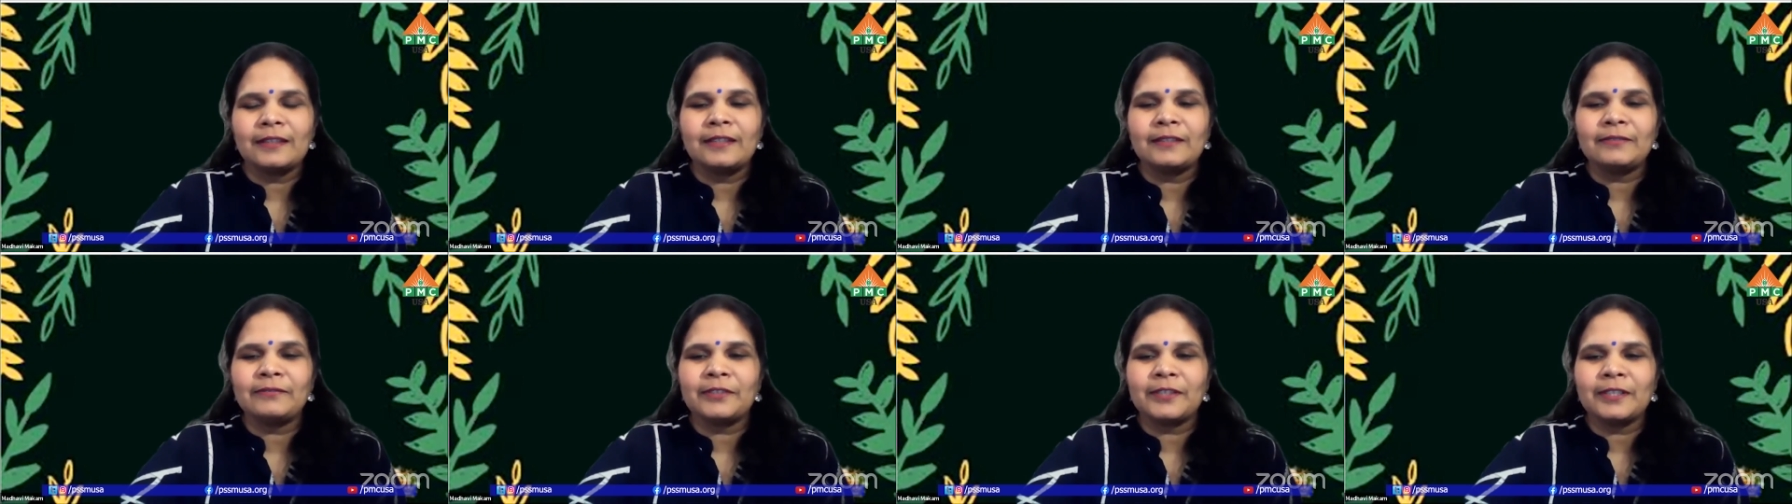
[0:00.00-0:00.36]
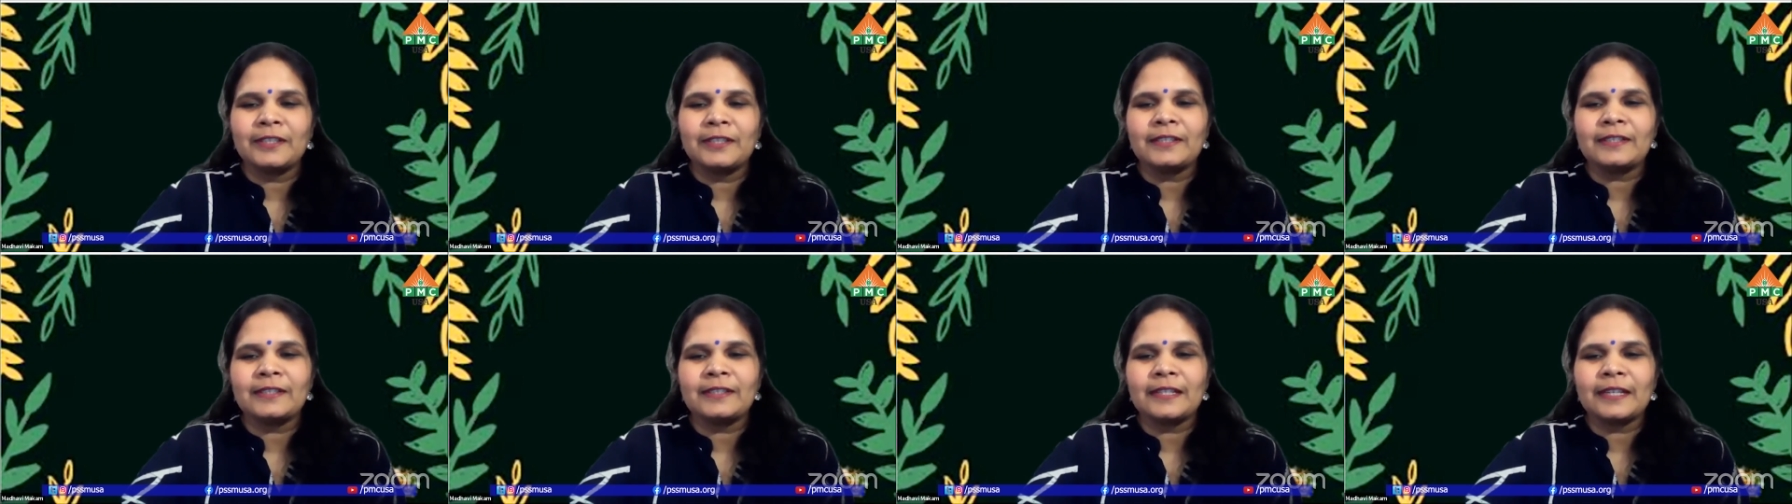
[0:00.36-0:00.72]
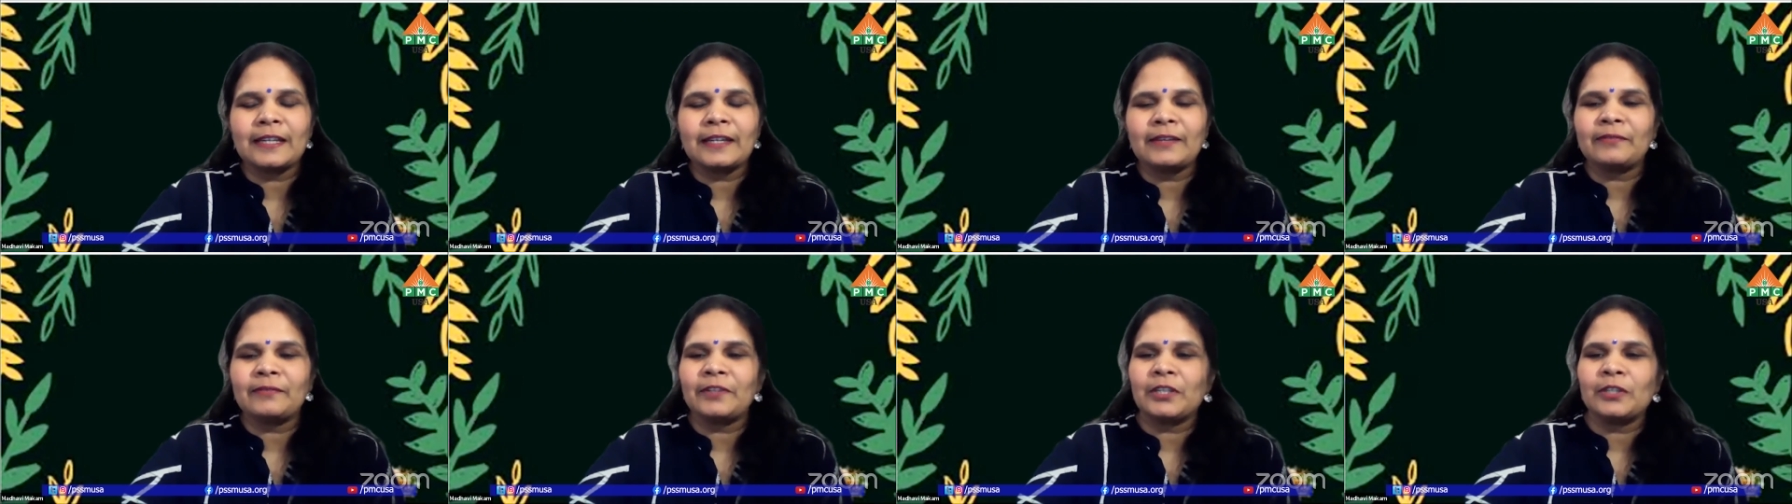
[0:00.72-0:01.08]
The first
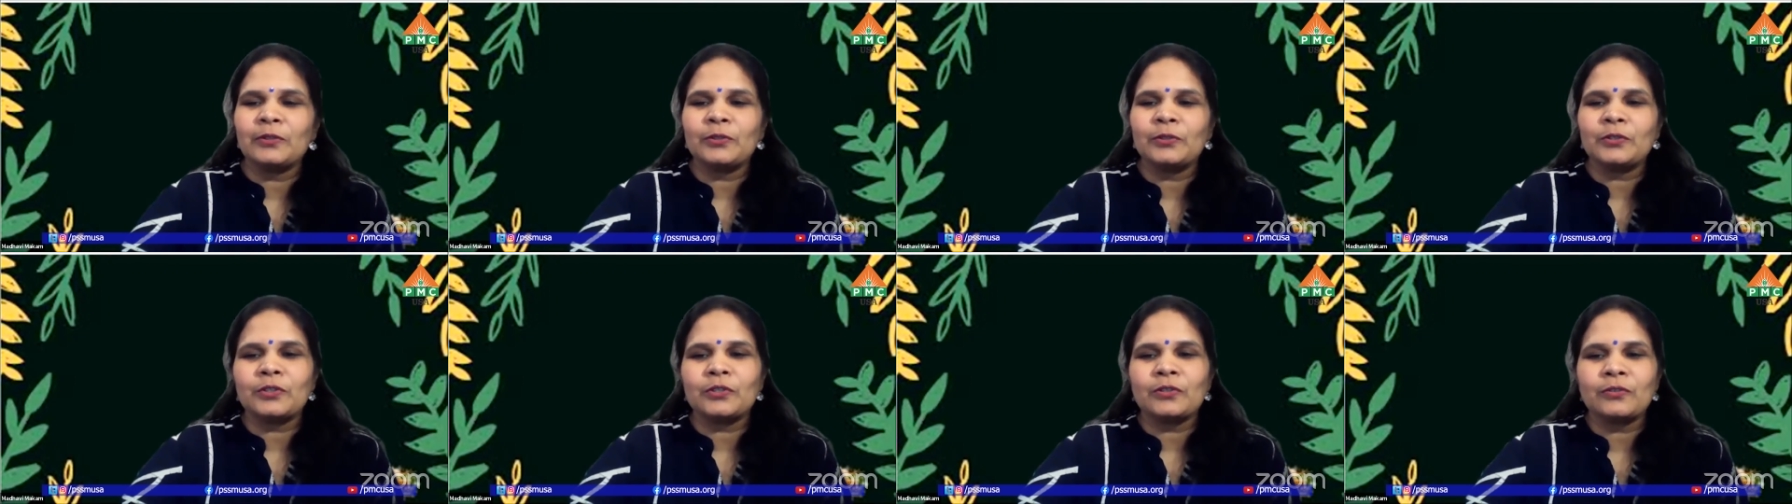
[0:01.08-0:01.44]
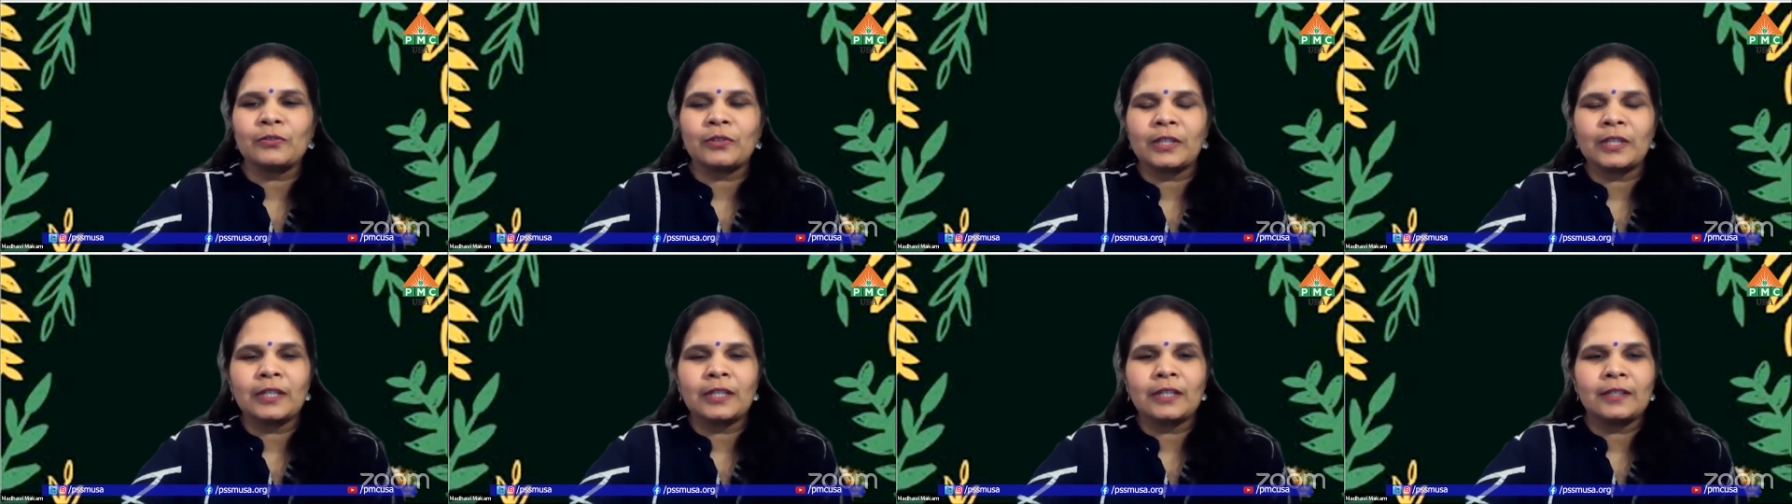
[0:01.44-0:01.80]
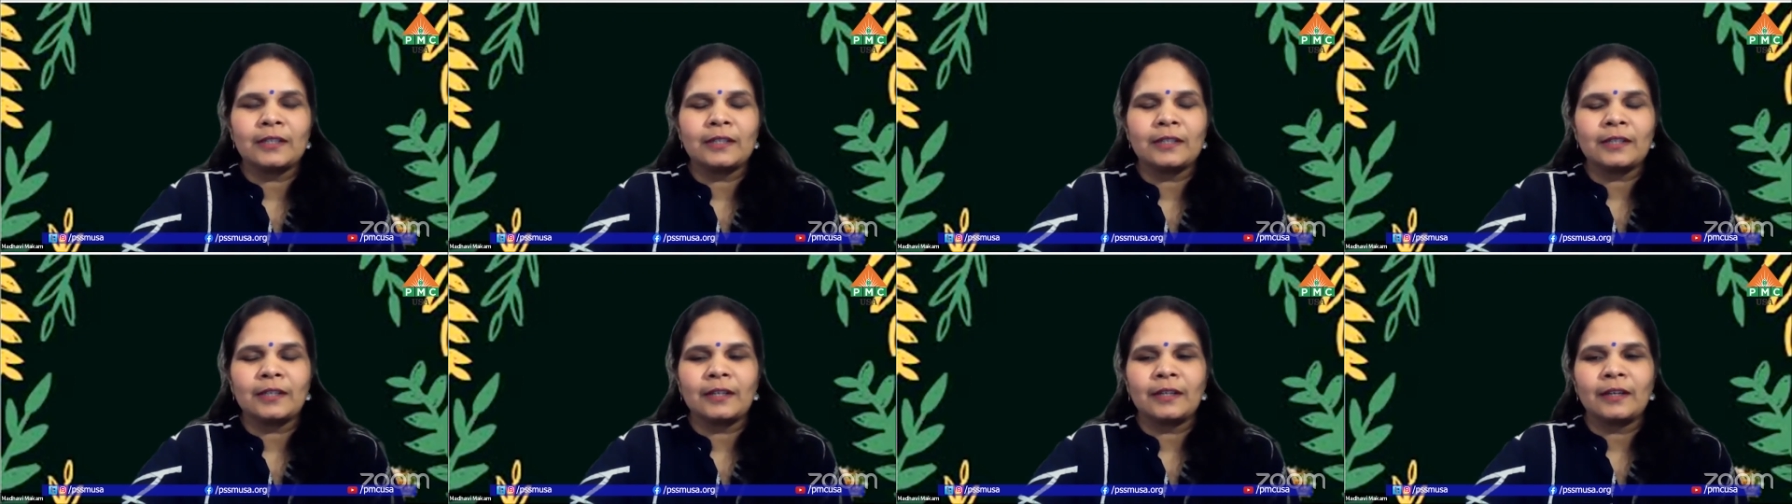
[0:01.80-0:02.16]
day we used to
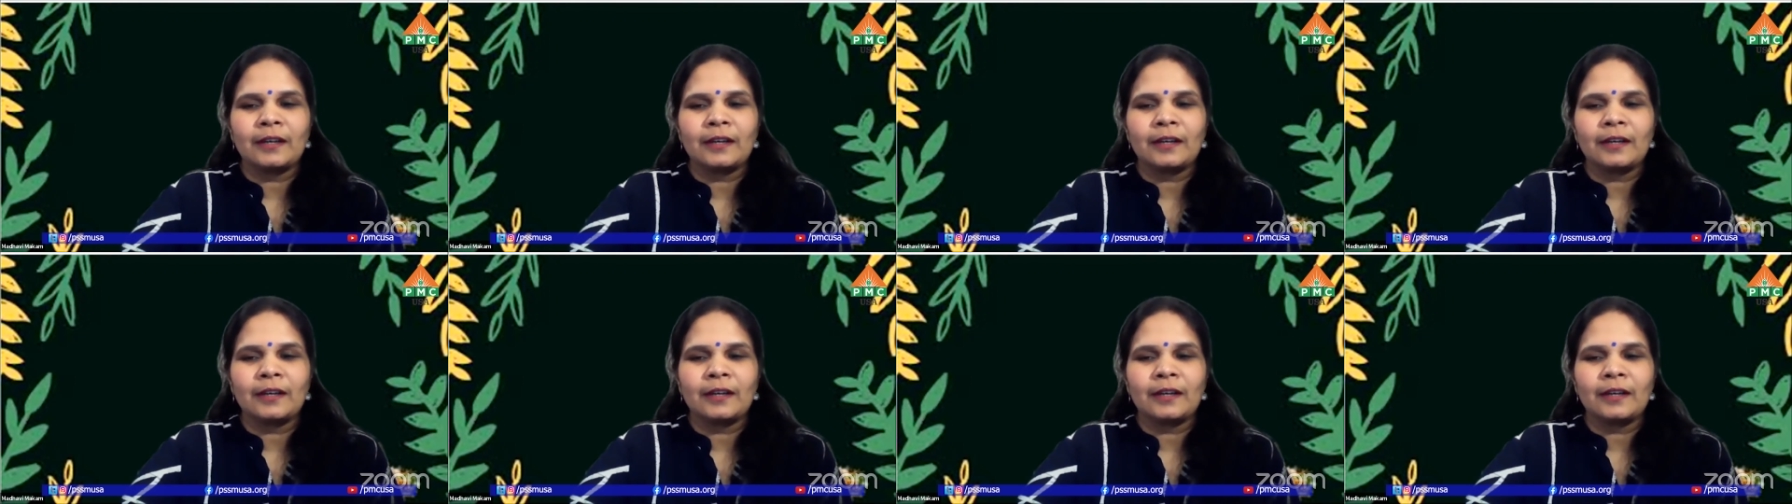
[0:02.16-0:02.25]
read